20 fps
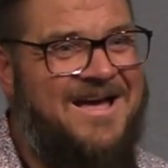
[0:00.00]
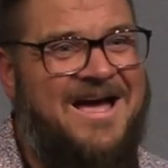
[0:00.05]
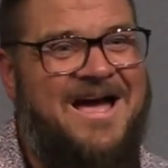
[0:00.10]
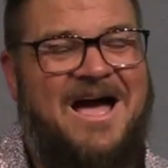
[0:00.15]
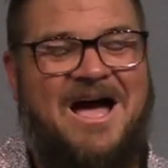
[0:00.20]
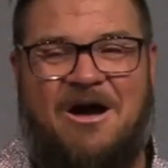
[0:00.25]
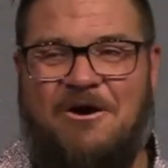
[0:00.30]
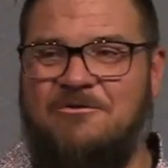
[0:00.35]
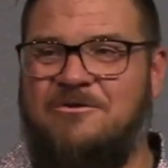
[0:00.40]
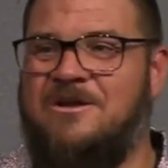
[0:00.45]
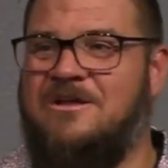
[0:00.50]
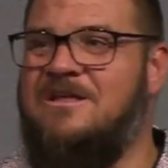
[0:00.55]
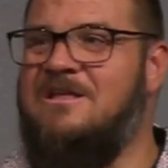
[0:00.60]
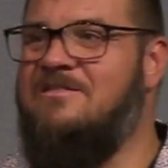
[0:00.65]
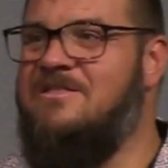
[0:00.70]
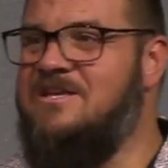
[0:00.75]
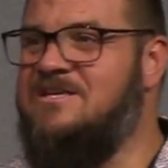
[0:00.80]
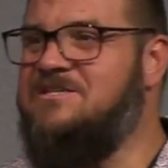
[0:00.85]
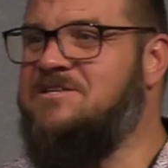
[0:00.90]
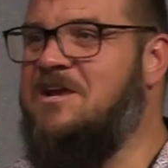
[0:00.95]
How can
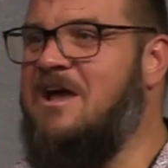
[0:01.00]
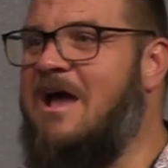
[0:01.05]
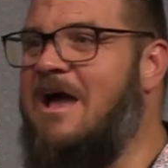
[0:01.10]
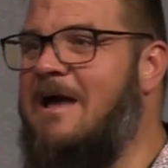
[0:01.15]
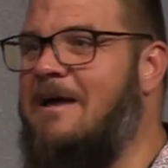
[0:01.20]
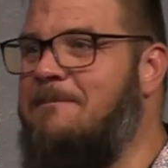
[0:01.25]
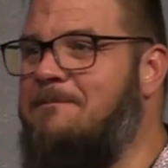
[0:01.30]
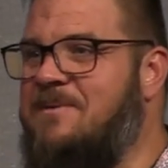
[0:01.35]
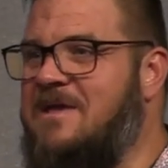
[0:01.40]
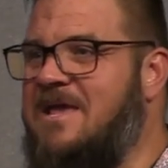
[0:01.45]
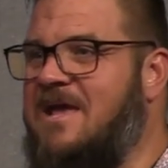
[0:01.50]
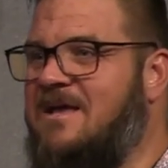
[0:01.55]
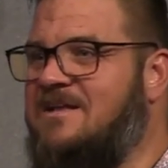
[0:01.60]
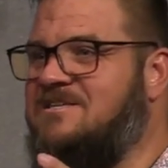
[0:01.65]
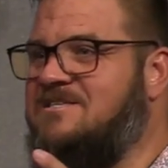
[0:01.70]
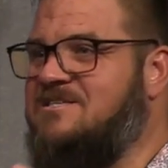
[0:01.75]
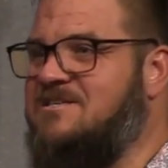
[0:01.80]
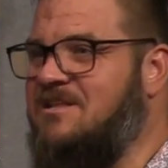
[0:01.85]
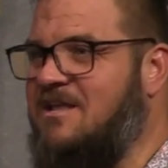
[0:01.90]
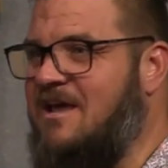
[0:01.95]
this guy be a
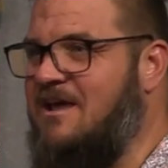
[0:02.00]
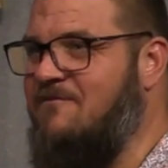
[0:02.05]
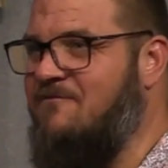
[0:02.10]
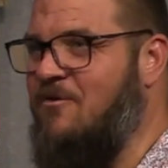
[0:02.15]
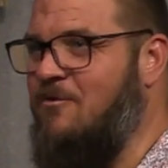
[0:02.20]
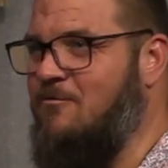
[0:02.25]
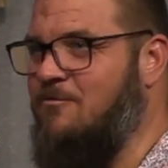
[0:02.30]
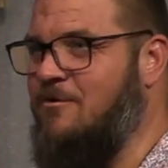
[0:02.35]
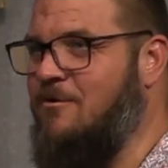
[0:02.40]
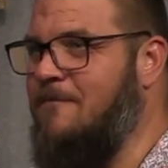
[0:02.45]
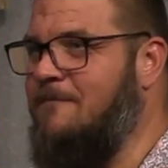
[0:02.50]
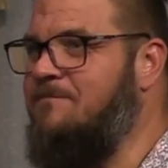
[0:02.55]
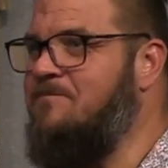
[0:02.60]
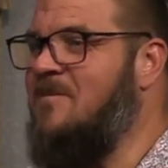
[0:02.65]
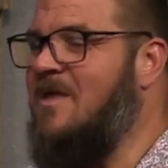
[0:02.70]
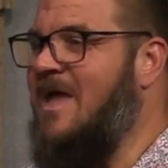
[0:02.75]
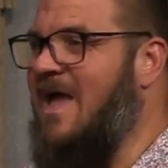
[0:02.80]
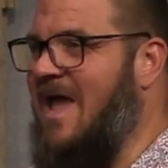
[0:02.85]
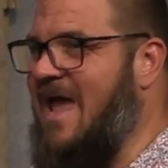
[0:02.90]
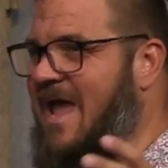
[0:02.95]
slave owner
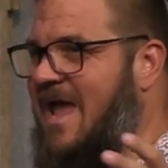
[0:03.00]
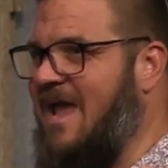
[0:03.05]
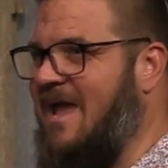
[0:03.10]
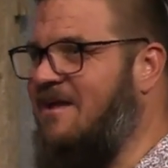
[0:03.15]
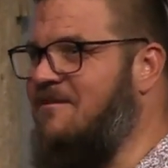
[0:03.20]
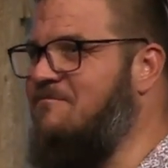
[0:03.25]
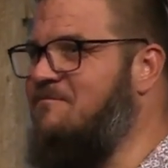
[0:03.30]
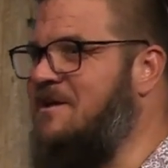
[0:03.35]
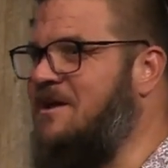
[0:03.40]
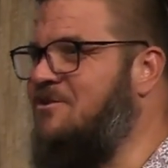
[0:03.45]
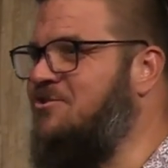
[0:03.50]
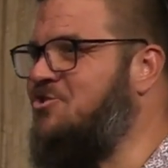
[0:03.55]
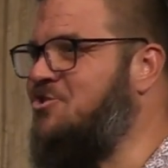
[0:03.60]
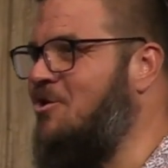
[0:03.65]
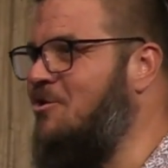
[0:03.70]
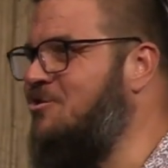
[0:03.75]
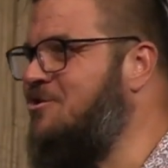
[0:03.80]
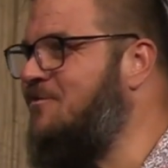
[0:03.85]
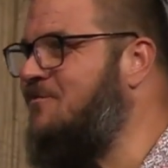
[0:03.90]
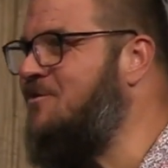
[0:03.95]
and be in
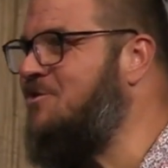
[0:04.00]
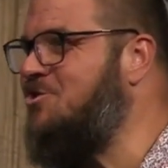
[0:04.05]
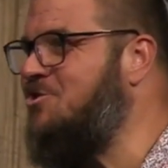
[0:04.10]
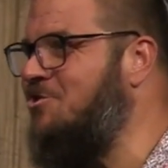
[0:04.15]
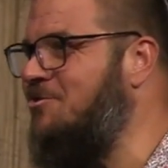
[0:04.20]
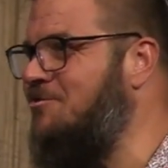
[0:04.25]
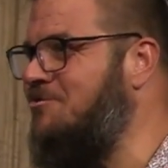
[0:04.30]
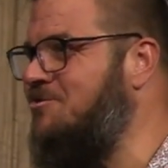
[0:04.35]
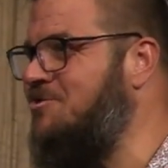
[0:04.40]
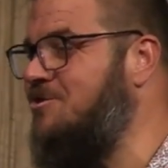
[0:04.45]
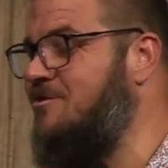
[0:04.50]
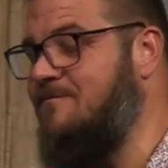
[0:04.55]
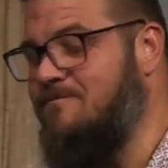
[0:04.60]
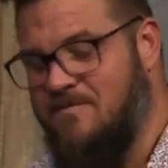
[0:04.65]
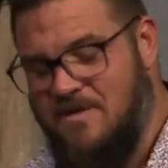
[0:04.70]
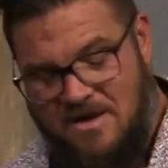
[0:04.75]
charge of a church?